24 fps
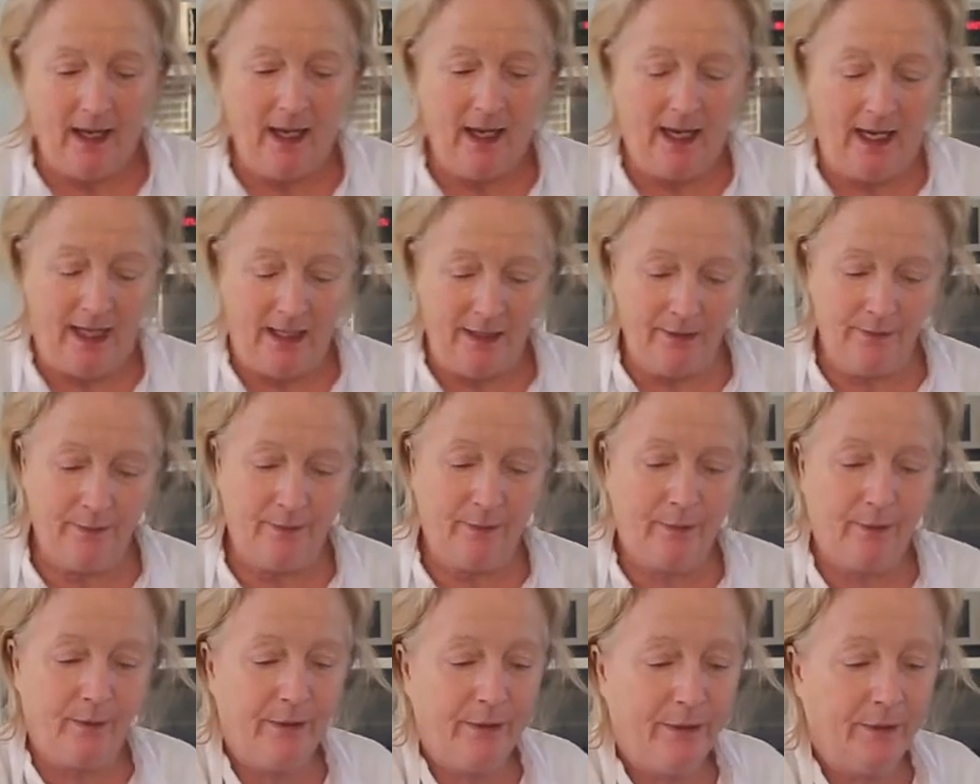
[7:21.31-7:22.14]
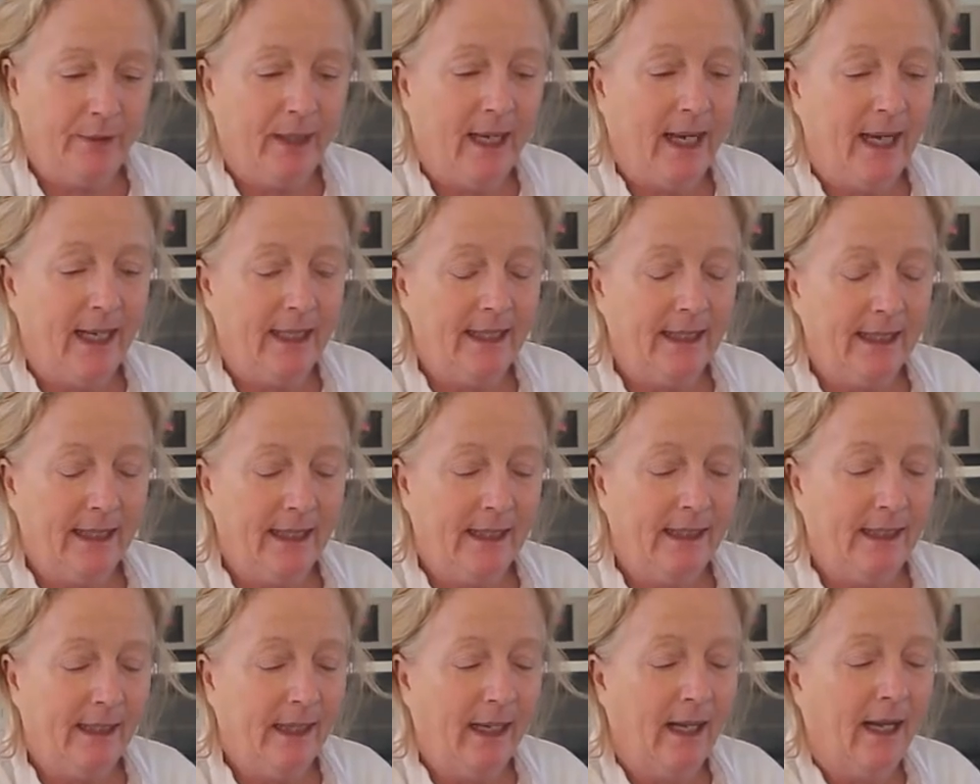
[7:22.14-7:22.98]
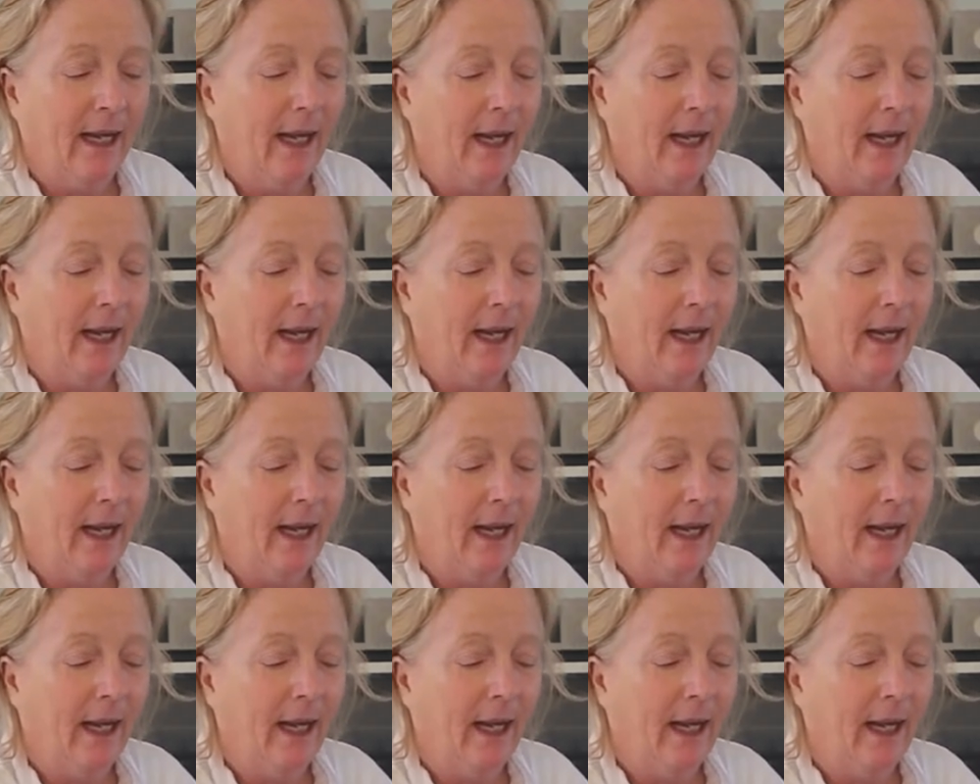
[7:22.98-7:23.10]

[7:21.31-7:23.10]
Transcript: And we're going to add in